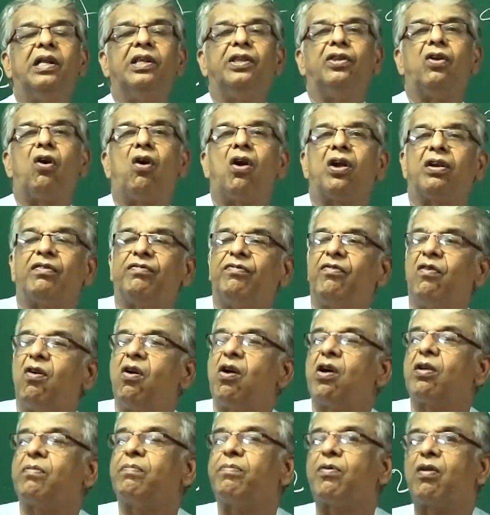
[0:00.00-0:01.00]

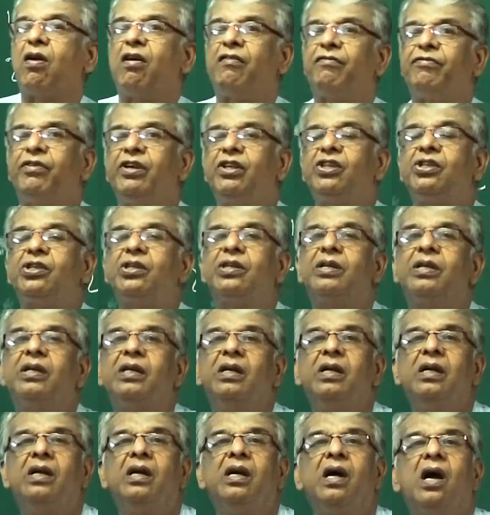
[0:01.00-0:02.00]
not-for-profit
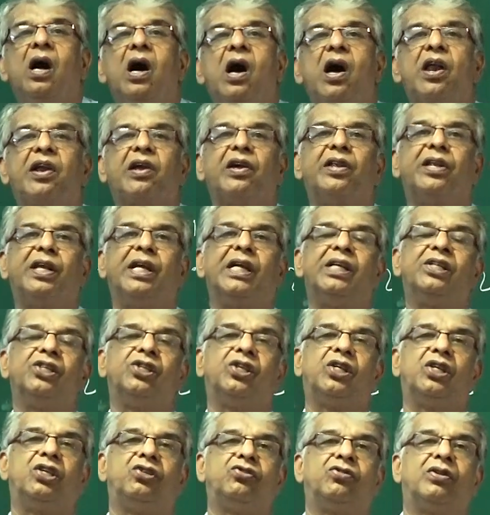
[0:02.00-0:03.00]

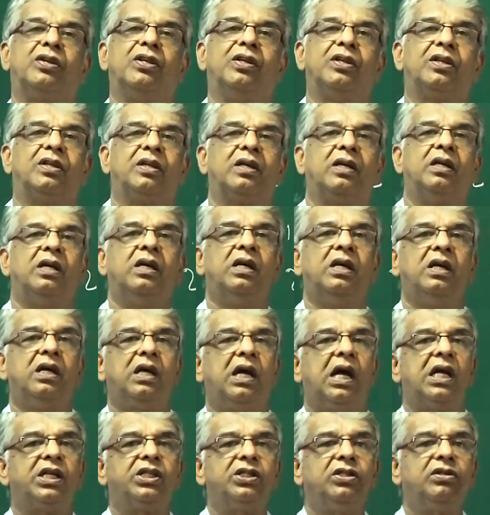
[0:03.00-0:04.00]
organization.
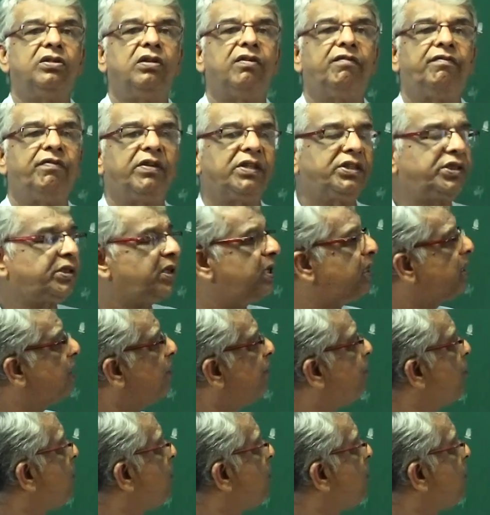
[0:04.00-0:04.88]
As in the first and the